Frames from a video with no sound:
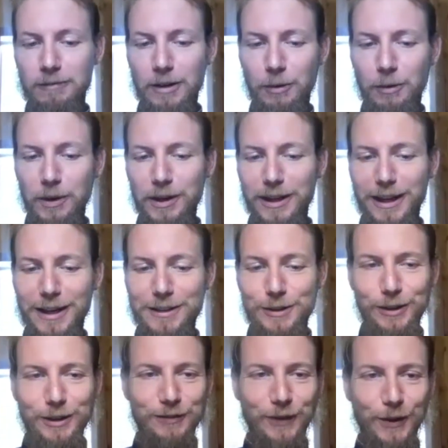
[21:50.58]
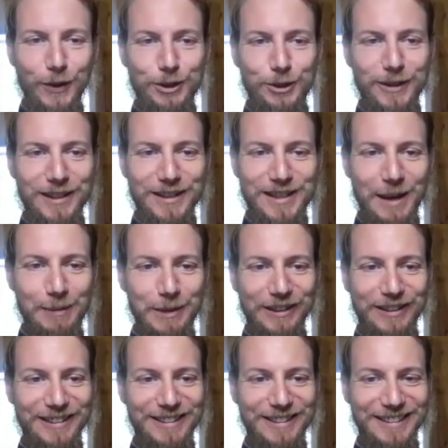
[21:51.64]
are you guys looking forward to in the
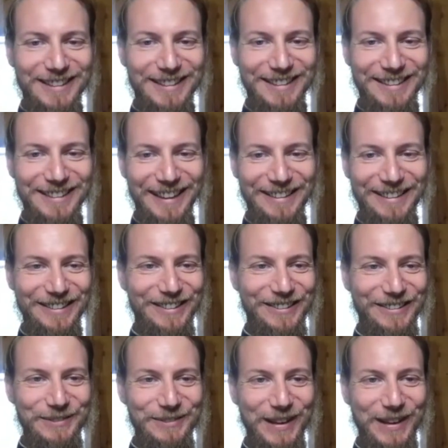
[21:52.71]
summer? I don't know. Maybe